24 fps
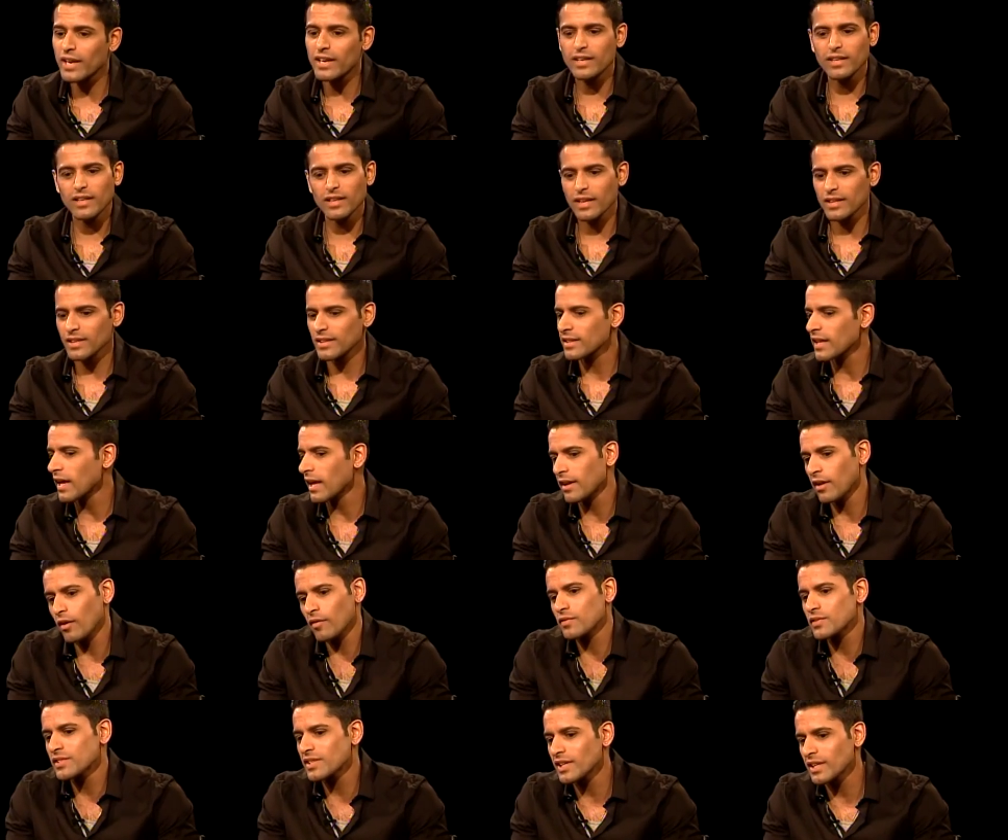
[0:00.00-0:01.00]
and and
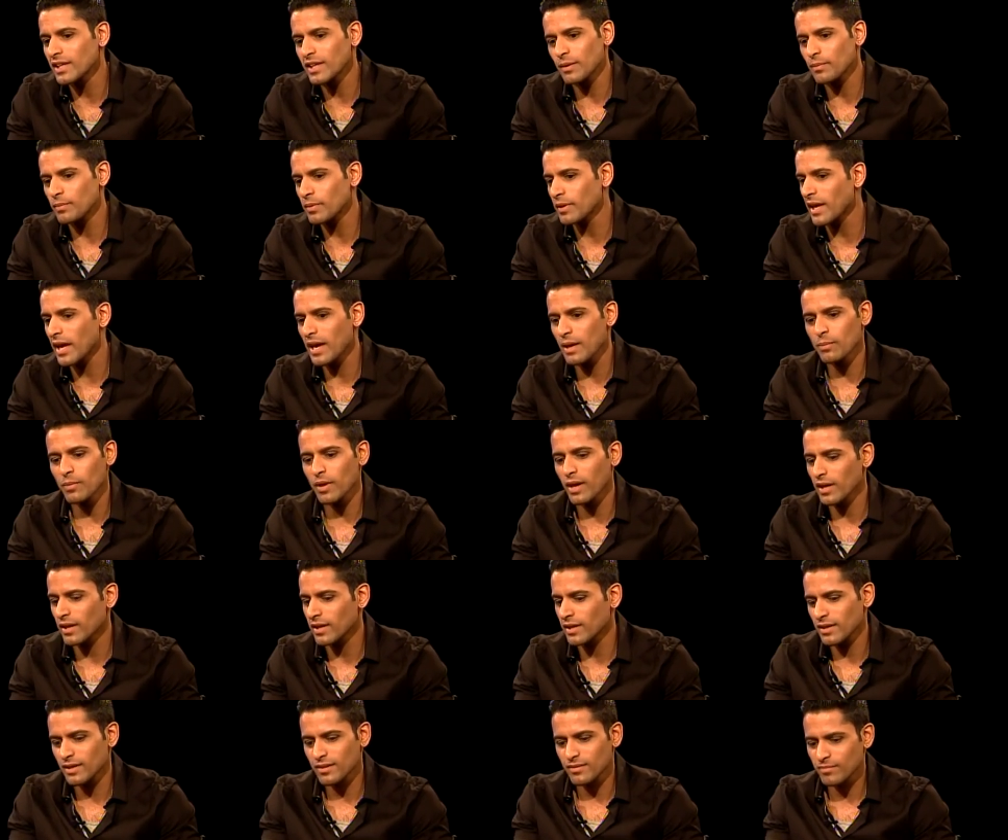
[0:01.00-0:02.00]
obviously it became
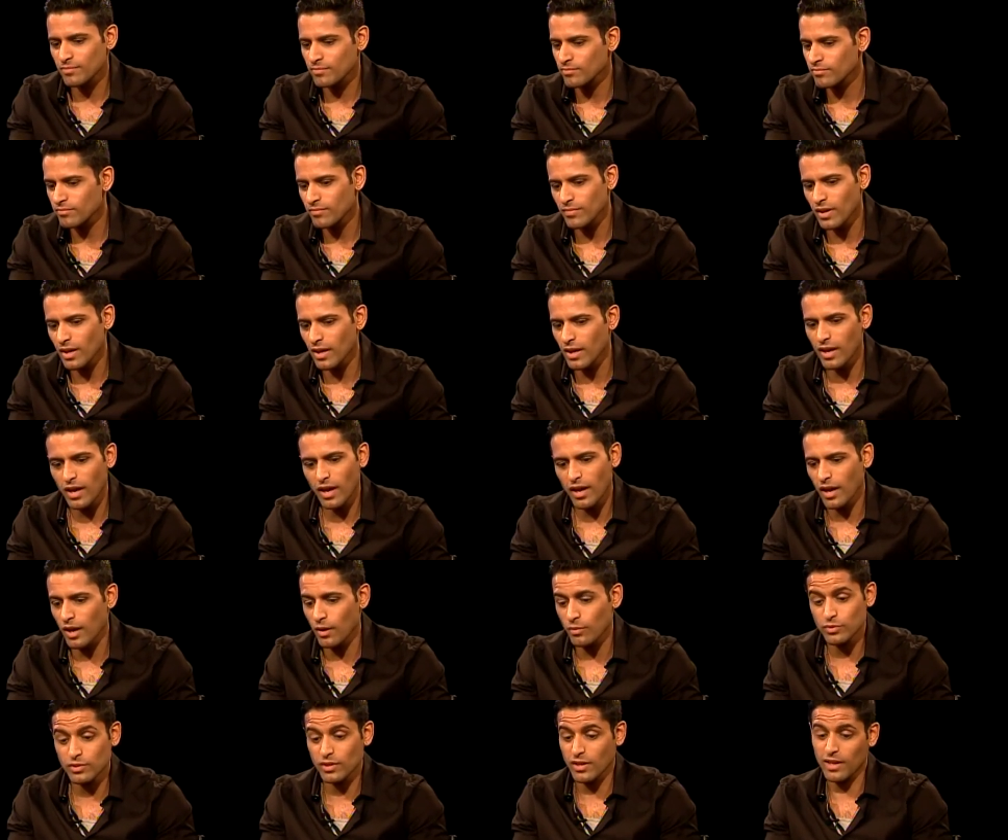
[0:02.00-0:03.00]
like I,
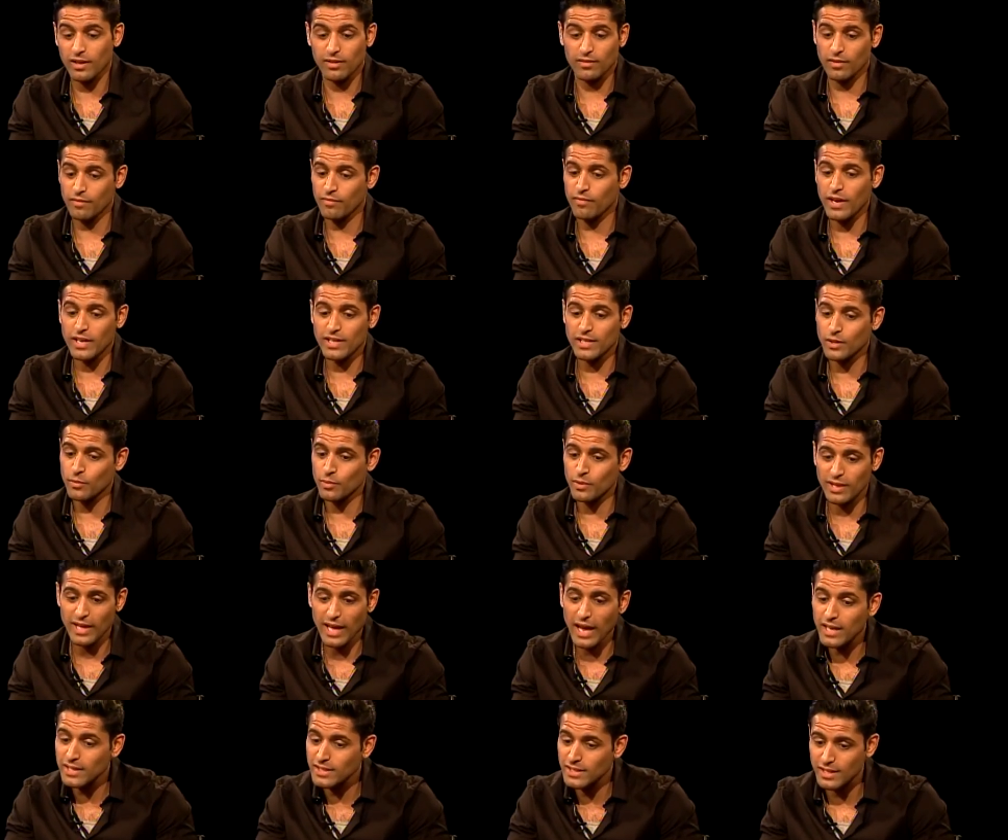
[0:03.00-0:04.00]
I, was like infected with
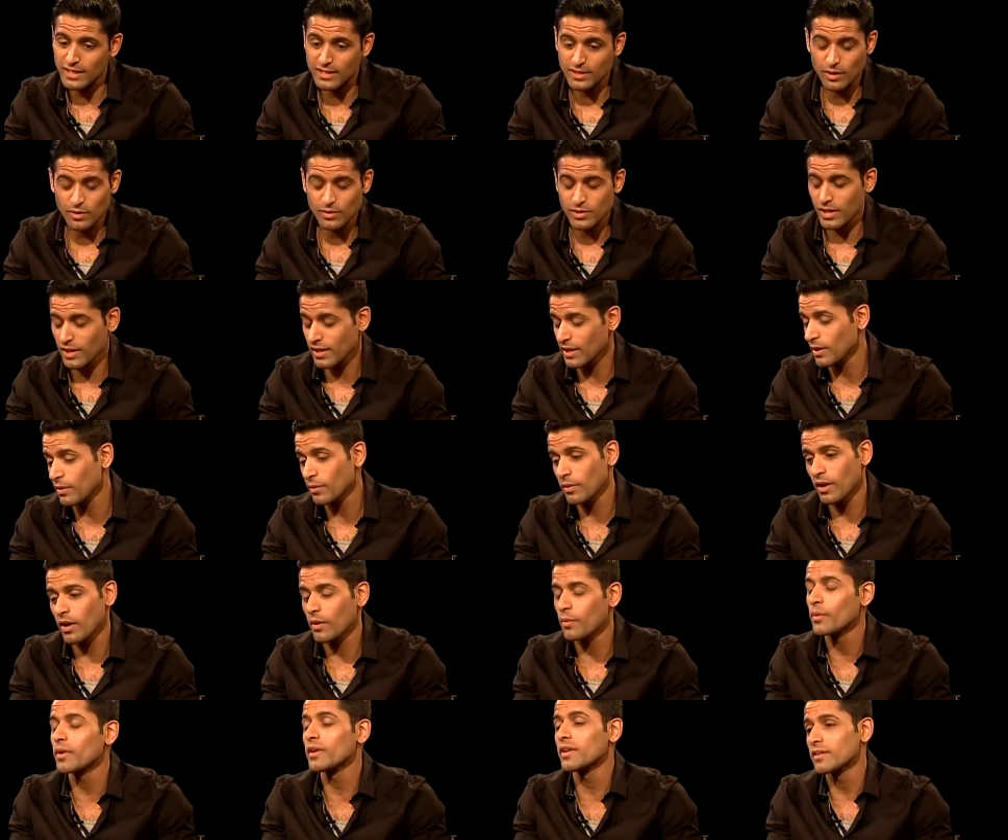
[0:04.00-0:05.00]
the acting, so I was like, you know,
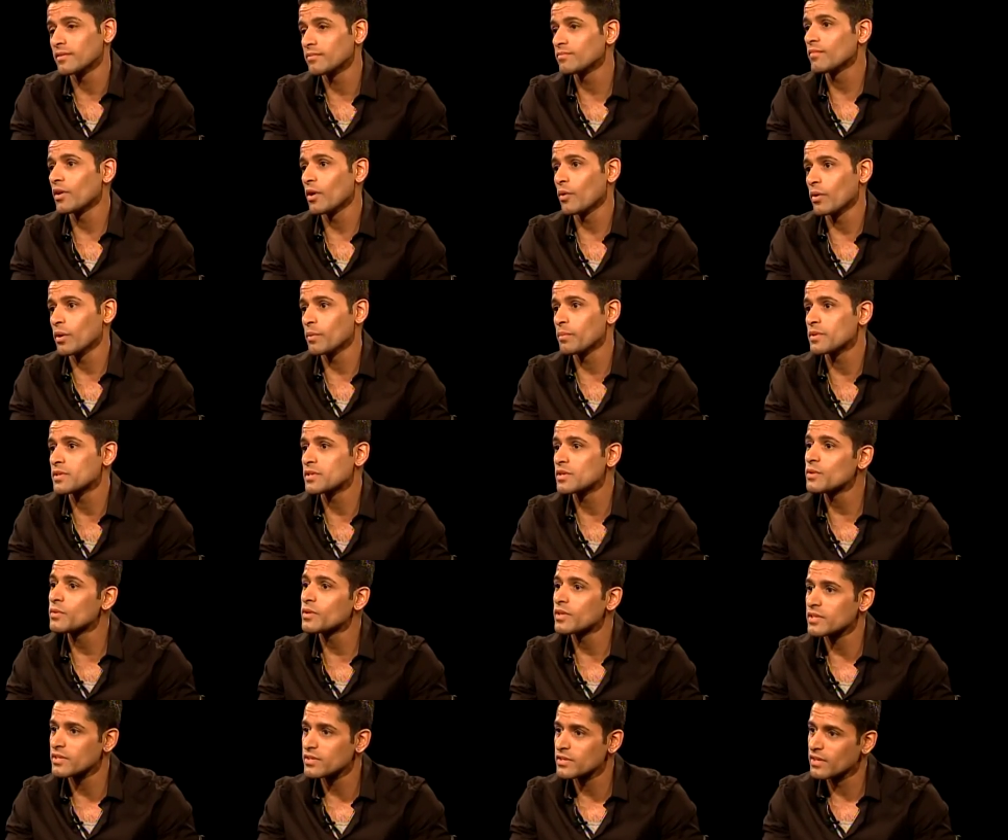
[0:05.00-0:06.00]
I want to, I want to
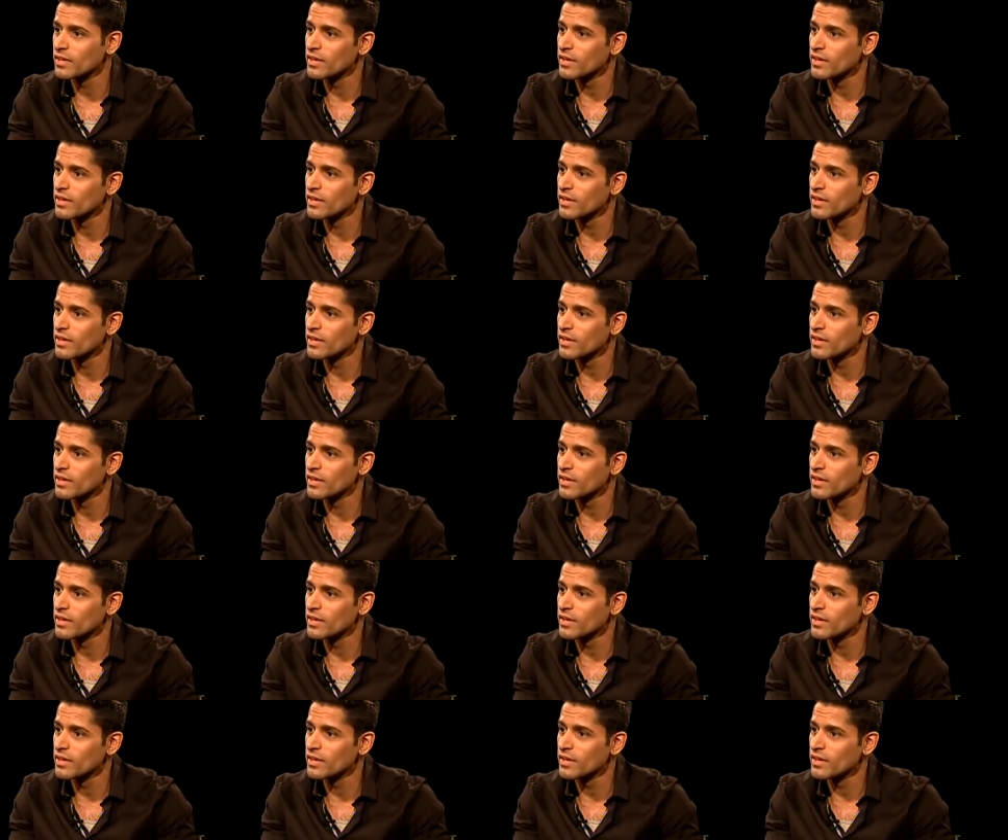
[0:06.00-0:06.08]
pursue this.